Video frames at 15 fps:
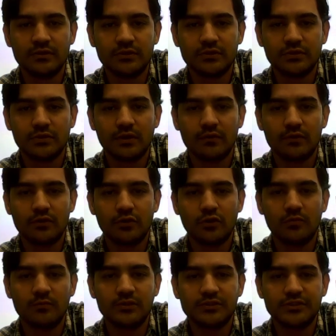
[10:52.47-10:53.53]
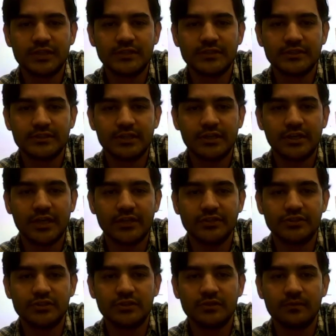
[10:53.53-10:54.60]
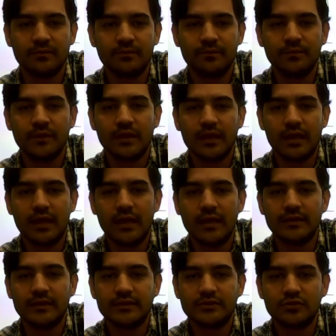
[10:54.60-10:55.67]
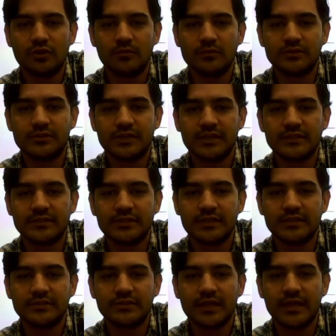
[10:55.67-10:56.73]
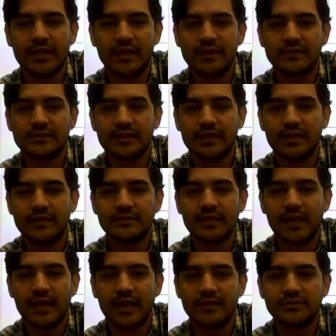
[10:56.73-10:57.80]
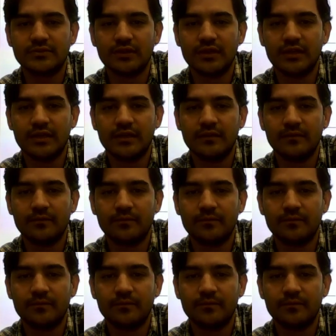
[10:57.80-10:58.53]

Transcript: So our normal stress is in tension, and this normal stress as X is actually